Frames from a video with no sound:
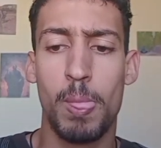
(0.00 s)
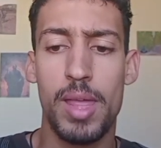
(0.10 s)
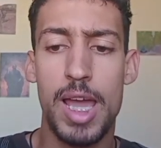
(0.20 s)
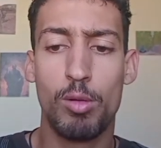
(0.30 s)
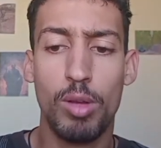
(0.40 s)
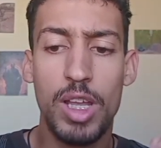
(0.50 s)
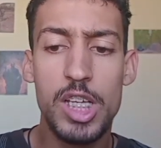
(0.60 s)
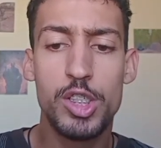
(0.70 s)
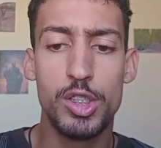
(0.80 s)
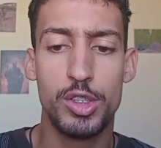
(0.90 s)

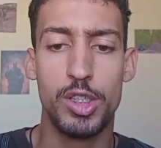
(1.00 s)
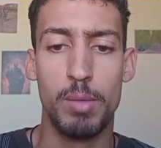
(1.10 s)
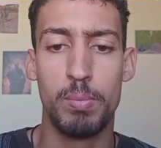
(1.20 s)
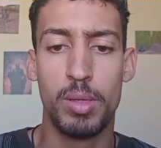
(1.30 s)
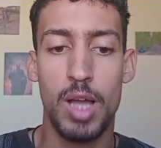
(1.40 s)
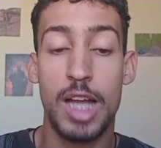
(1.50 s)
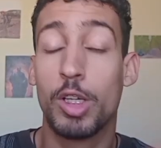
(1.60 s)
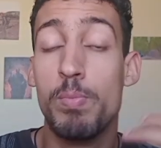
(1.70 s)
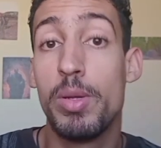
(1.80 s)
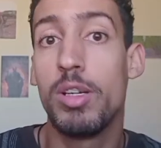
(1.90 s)
a
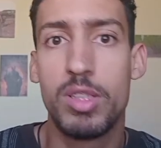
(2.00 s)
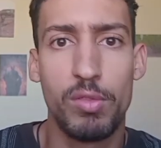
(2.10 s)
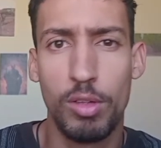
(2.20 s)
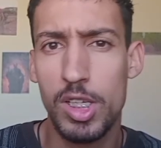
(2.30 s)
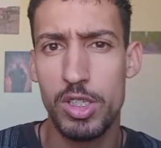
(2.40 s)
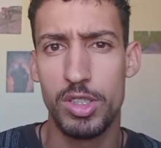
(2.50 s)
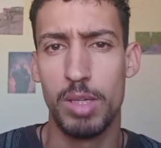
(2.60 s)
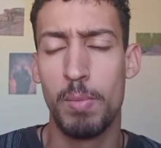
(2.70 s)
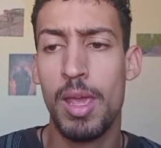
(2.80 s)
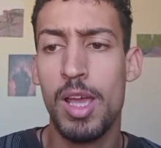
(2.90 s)
comparative relationship